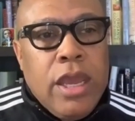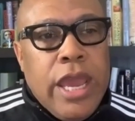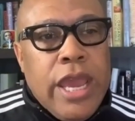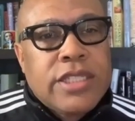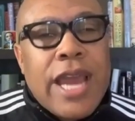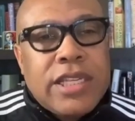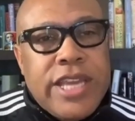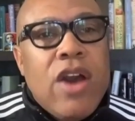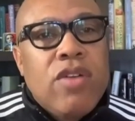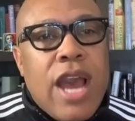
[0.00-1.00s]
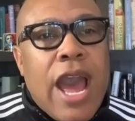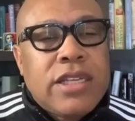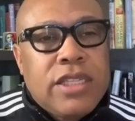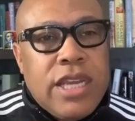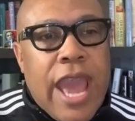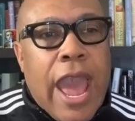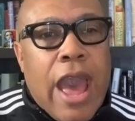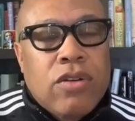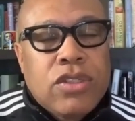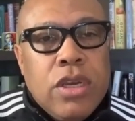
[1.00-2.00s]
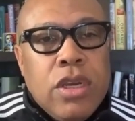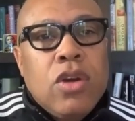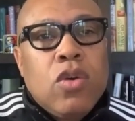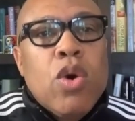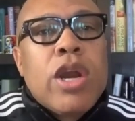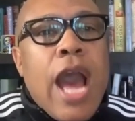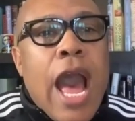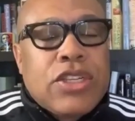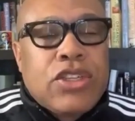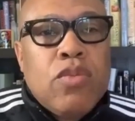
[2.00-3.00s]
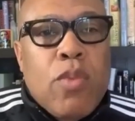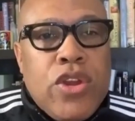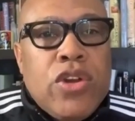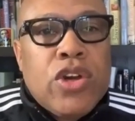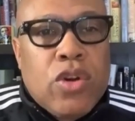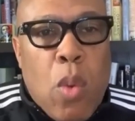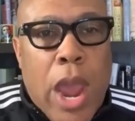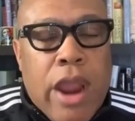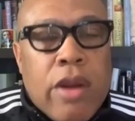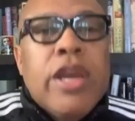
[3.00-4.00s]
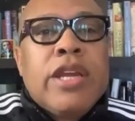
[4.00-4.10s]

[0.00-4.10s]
is I tell guys and gals, what costume are you going to wear?